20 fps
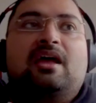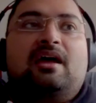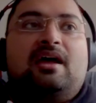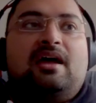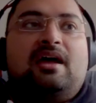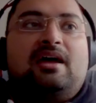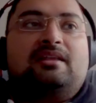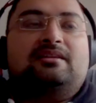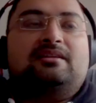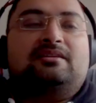
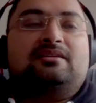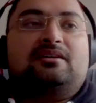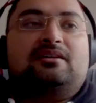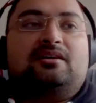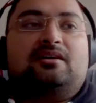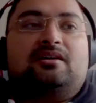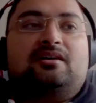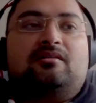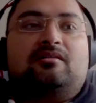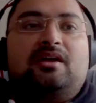And
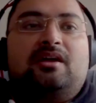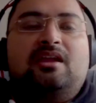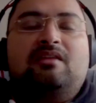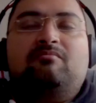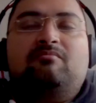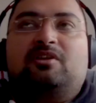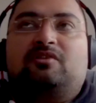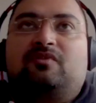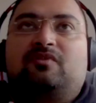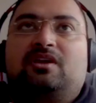
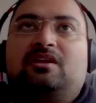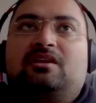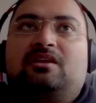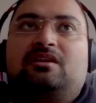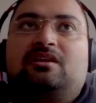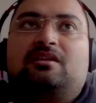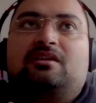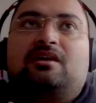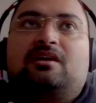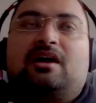in
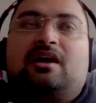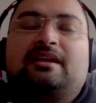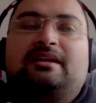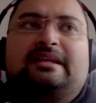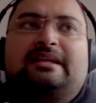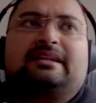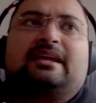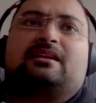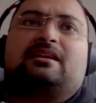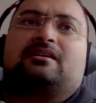between, I
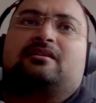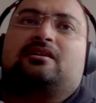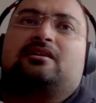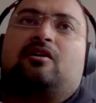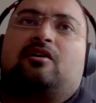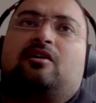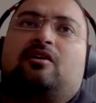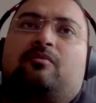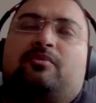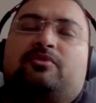did get
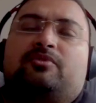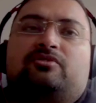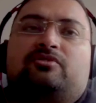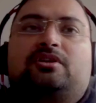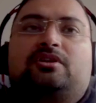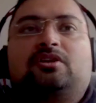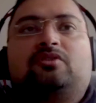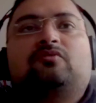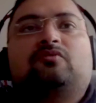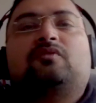an
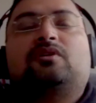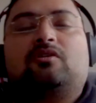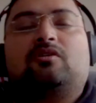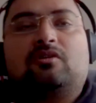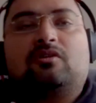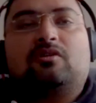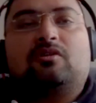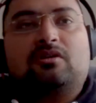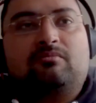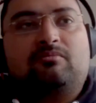opportunity to work
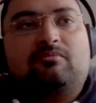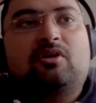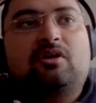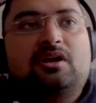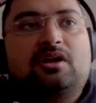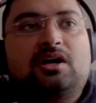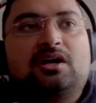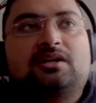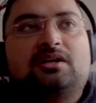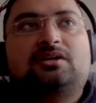on a
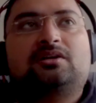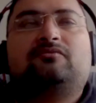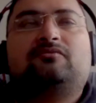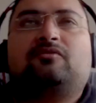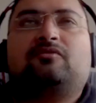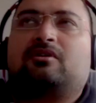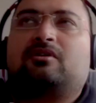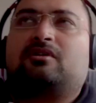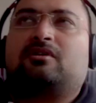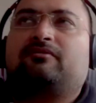product
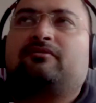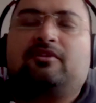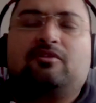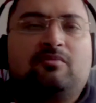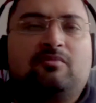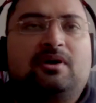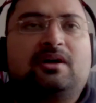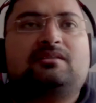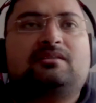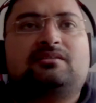for a
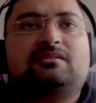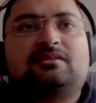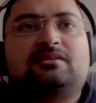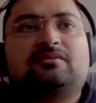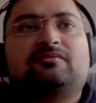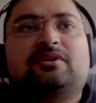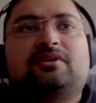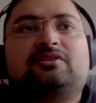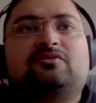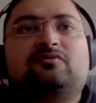few months,
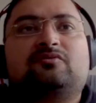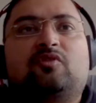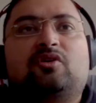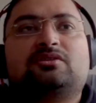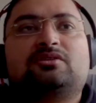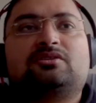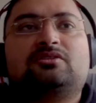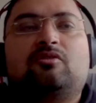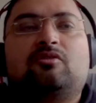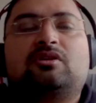which
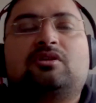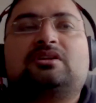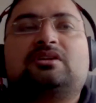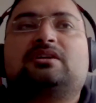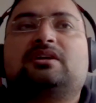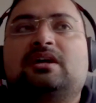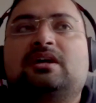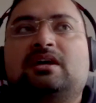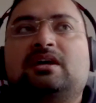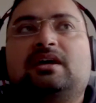was not
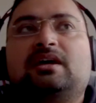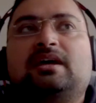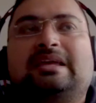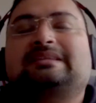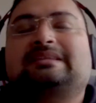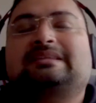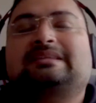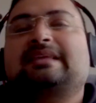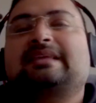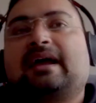
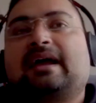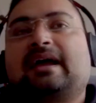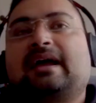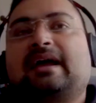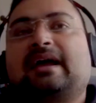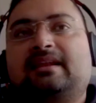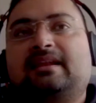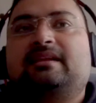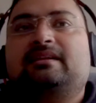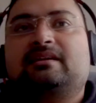exactly
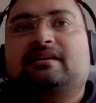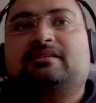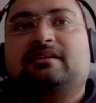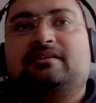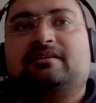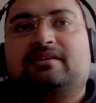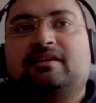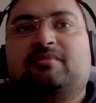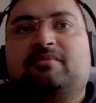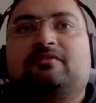data
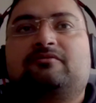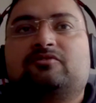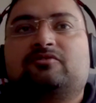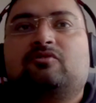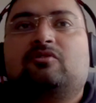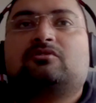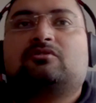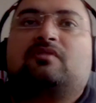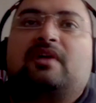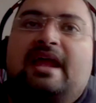centric, but it was
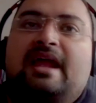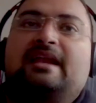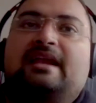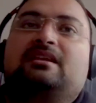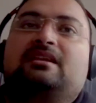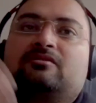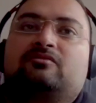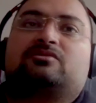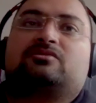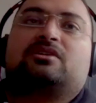also end
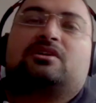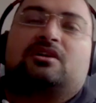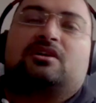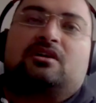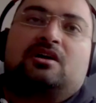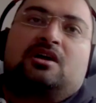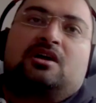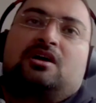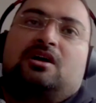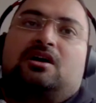user,
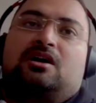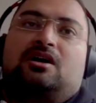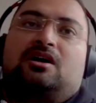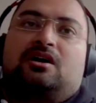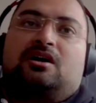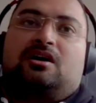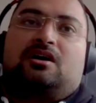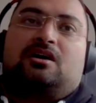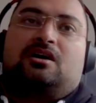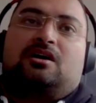
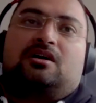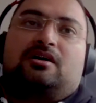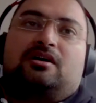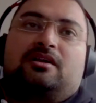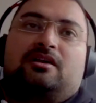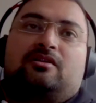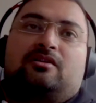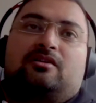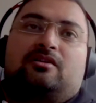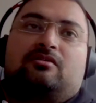
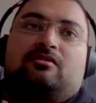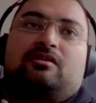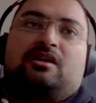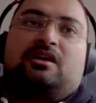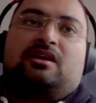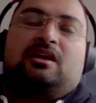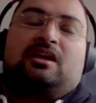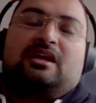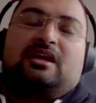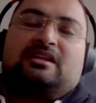
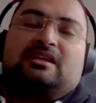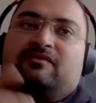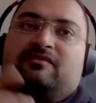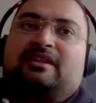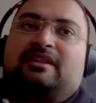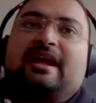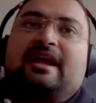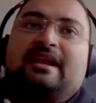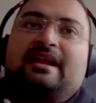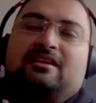engaging with
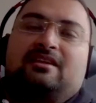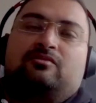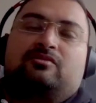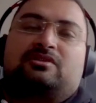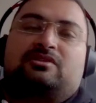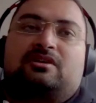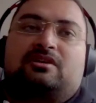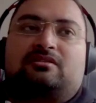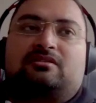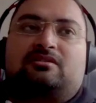the end users.
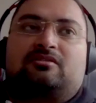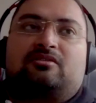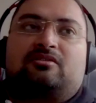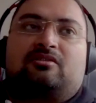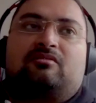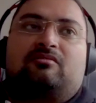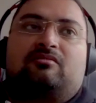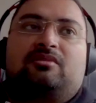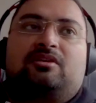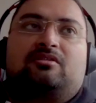
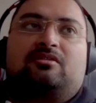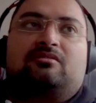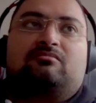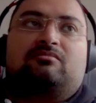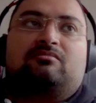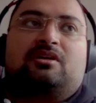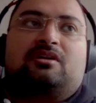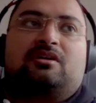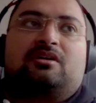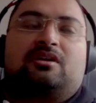So
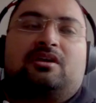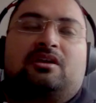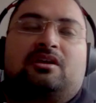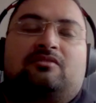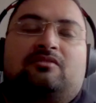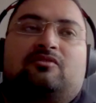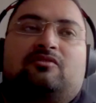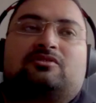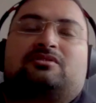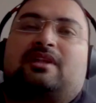
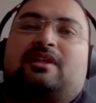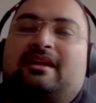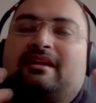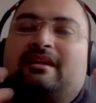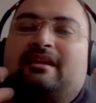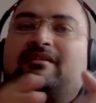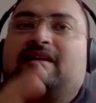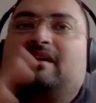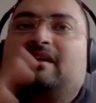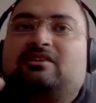it was like
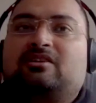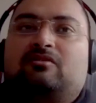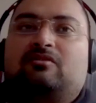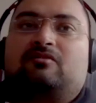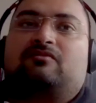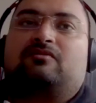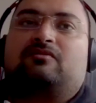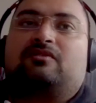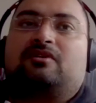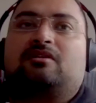creation of
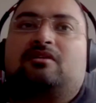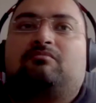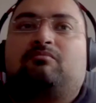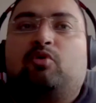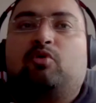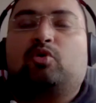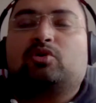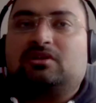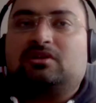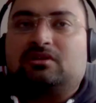a
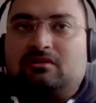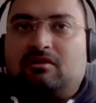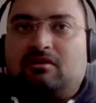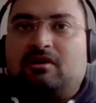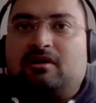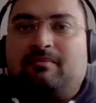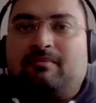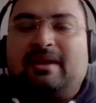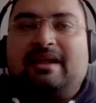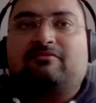portal or
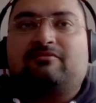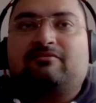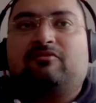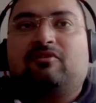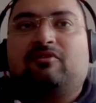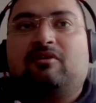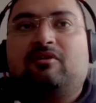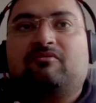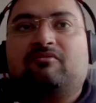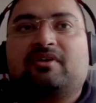a
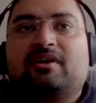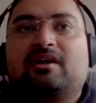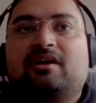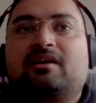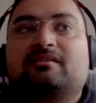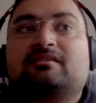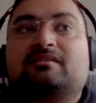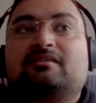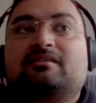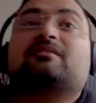platform where
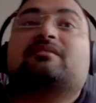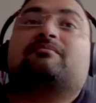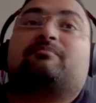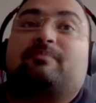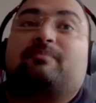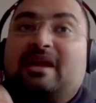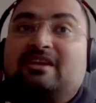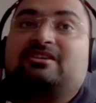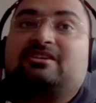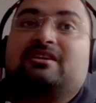the
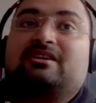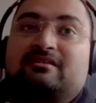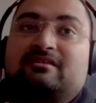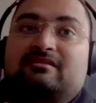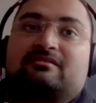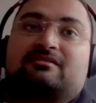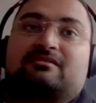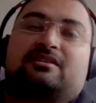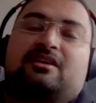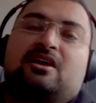
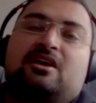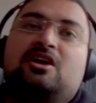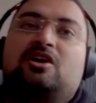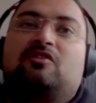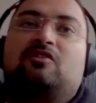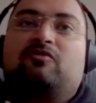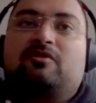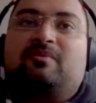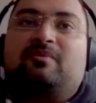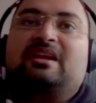patients
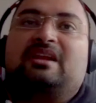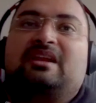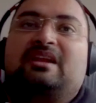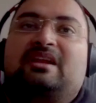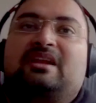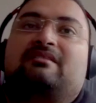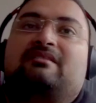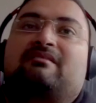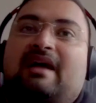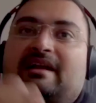would be
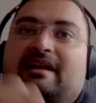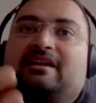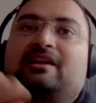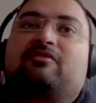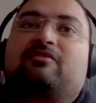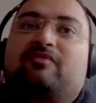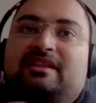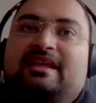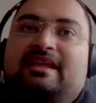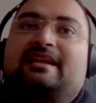interacting with
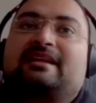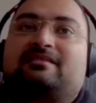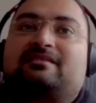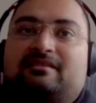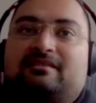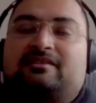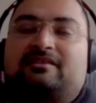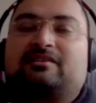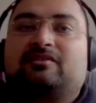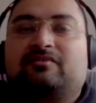NHS
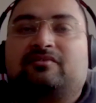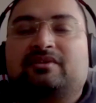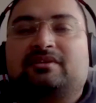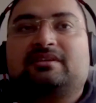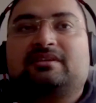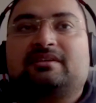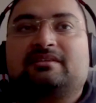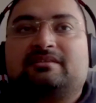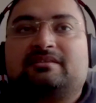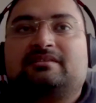
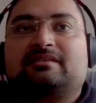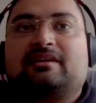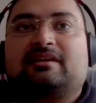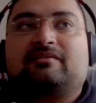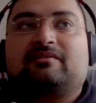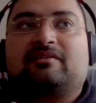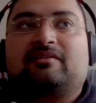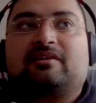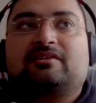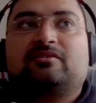services,
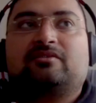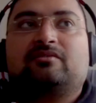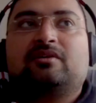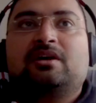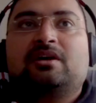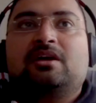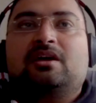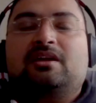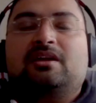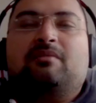etc. So
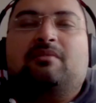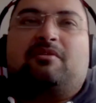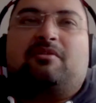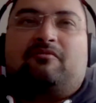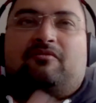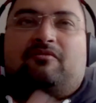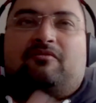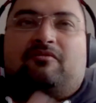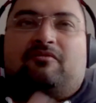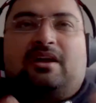yeah, my
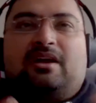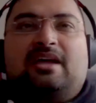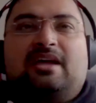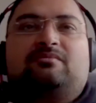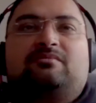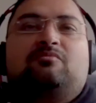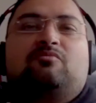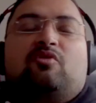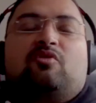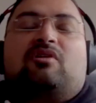work has been
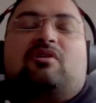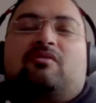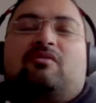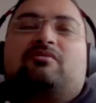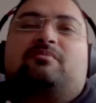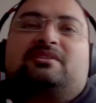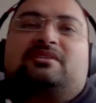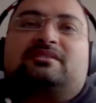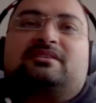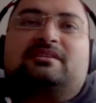more around
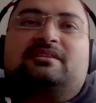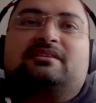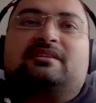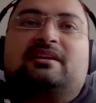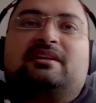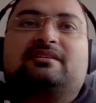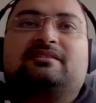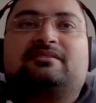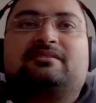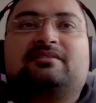business
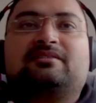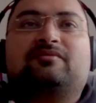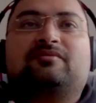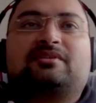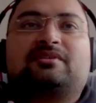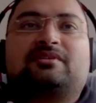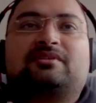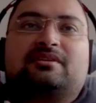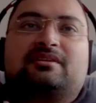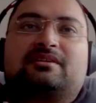intelligence
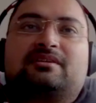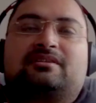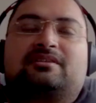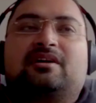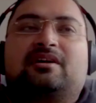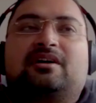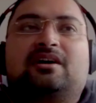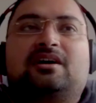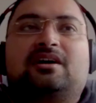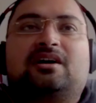services,
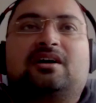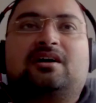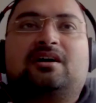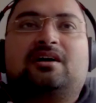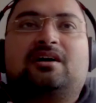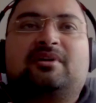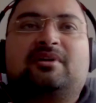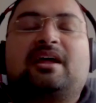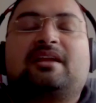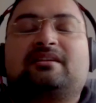
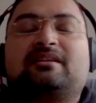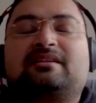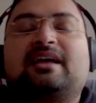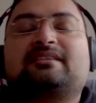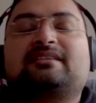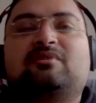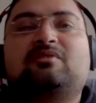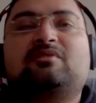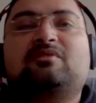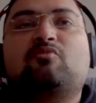and it has
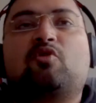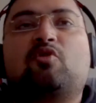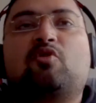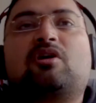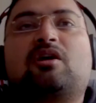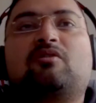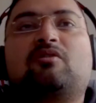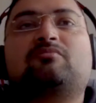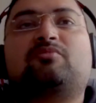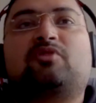been more
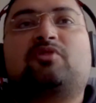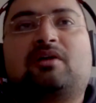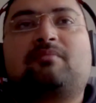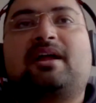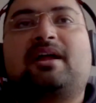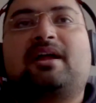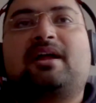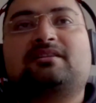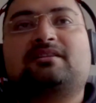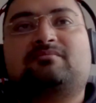around product
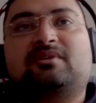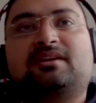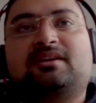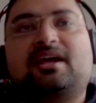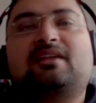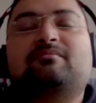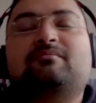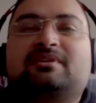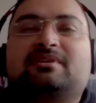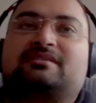management
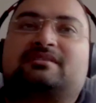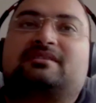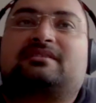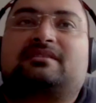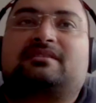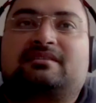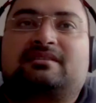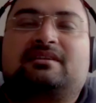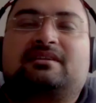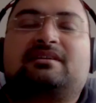and
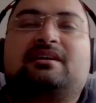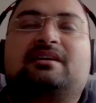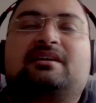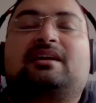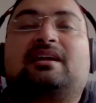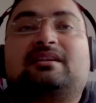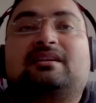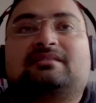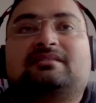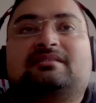business
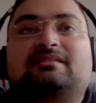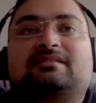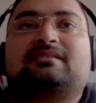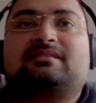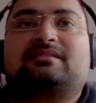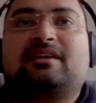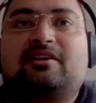analysis side of